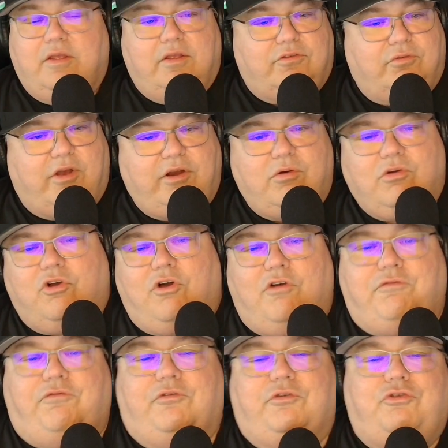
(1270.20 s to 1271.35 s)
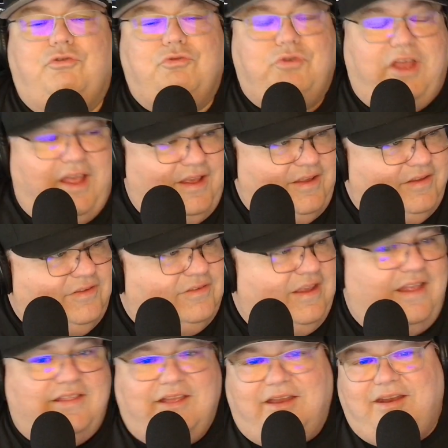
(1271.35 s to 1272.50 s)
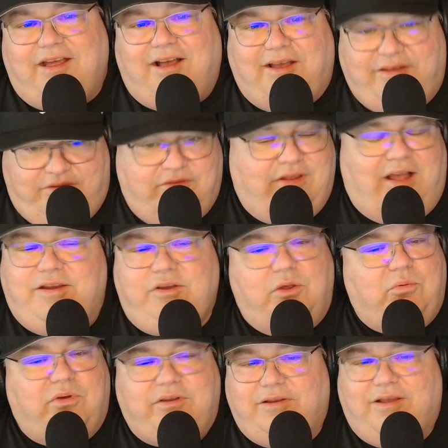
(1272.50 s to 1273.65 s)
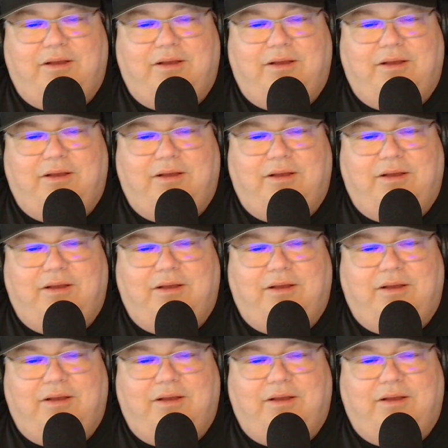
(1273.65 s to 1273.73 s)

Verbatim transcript: So I don't cough for two days, and then I I knew it.